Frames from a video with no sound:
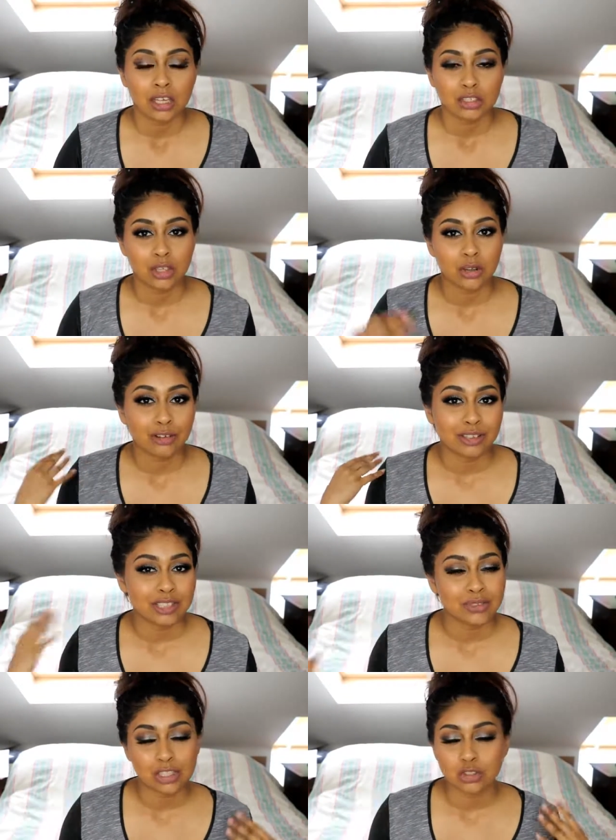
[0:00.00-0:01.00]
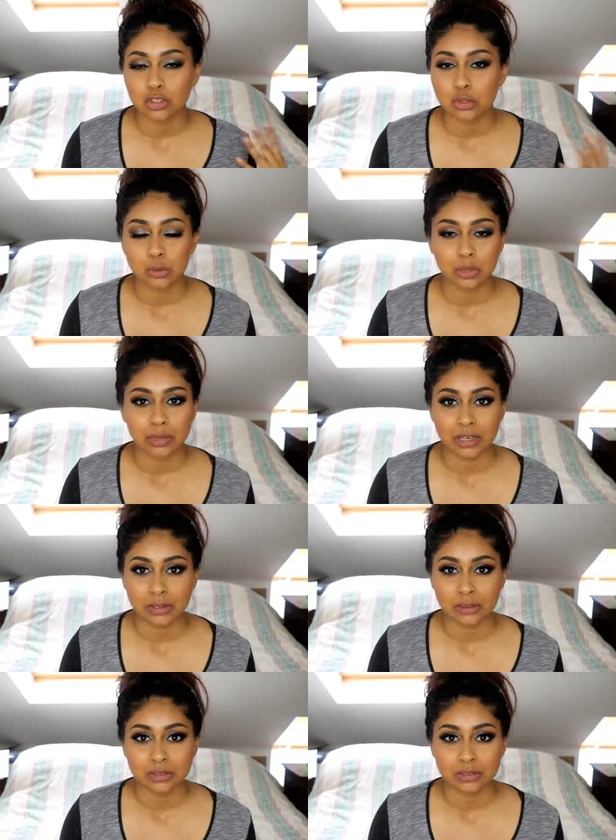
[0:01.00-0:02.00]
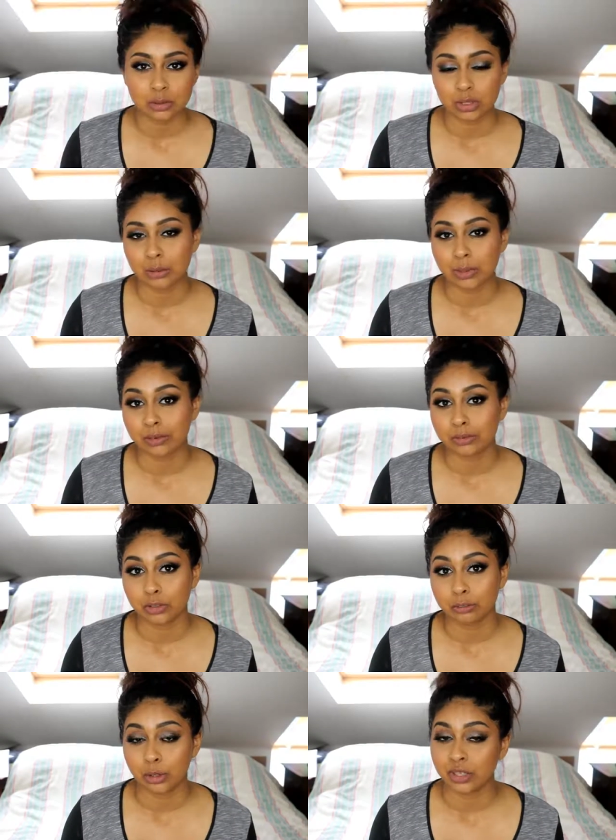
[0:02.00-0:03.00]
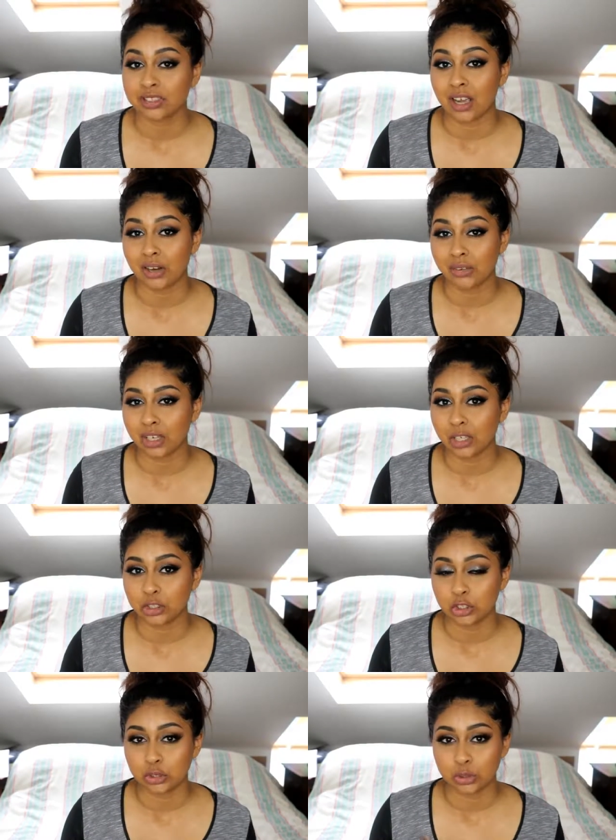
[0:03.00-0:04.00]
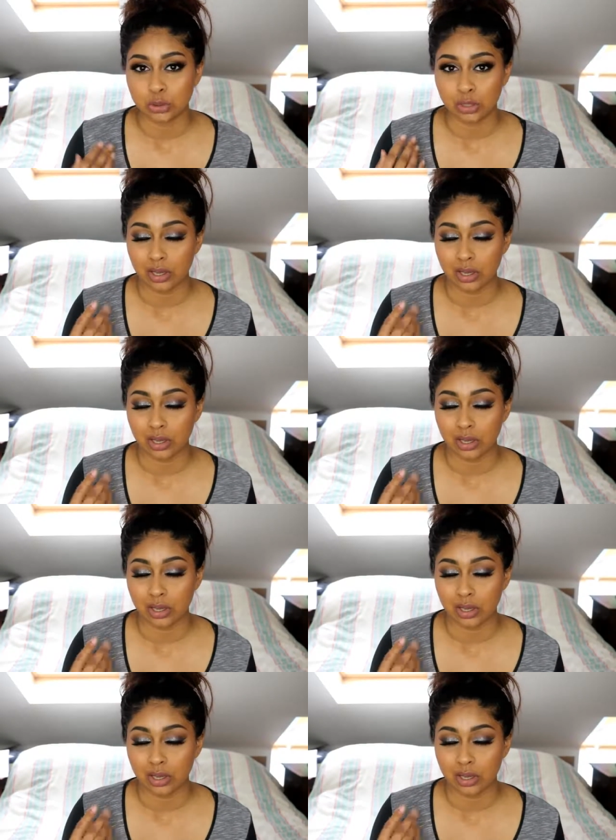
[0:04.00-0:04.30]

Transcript: So this video is just all about talking about a few products that I really like to use,